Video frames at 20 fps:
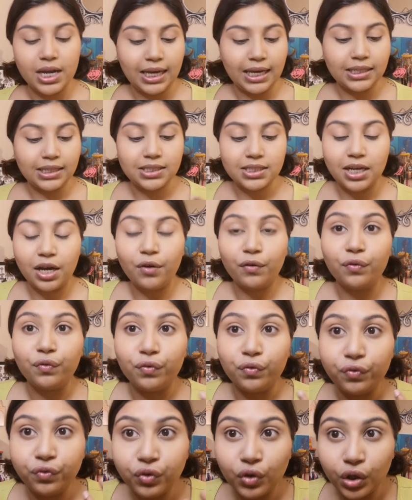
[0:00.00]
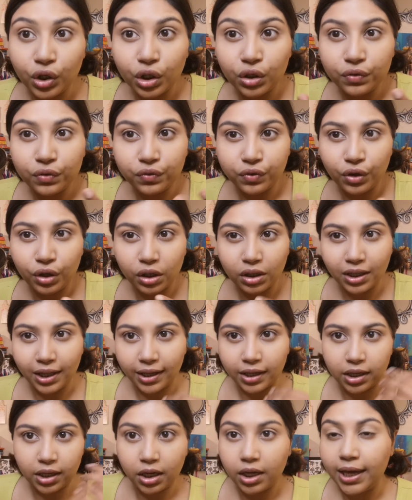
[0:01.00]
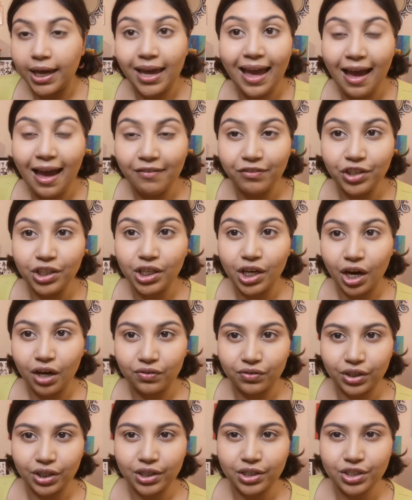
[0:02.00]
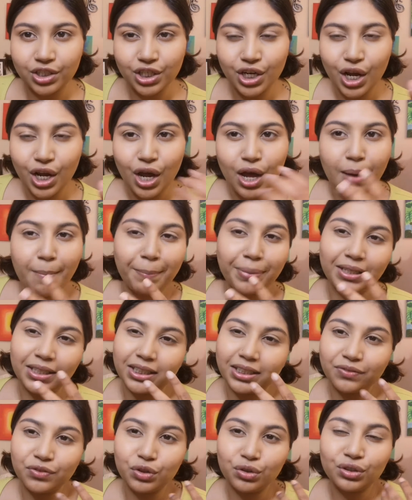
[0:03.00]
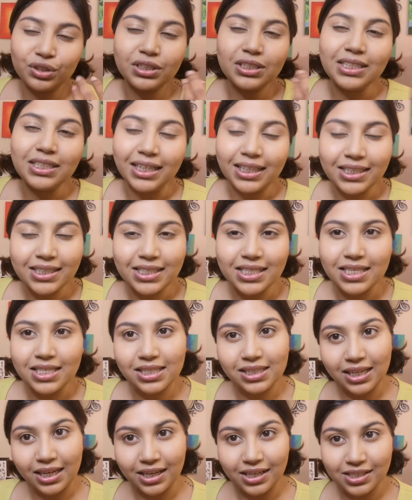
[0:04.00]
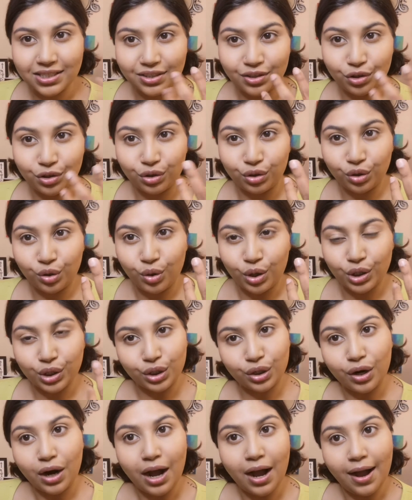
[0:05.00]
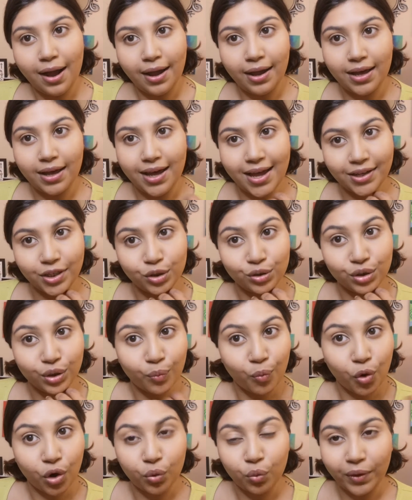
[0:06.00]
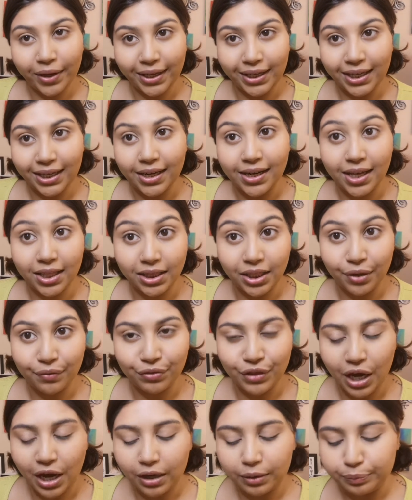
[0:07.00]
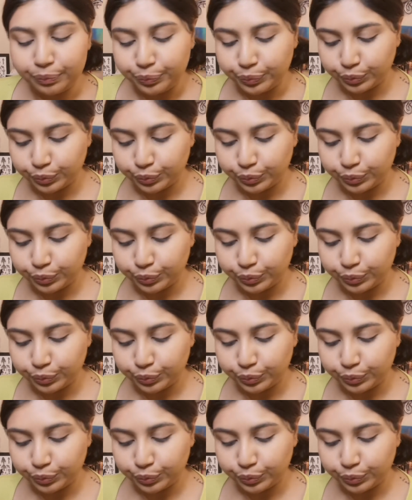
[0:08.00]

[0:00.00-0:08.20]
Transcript: It's not full, like, heavy coverage, but it gives you the nicest, lightest little glow under your eye, and you look more awake, and I love that.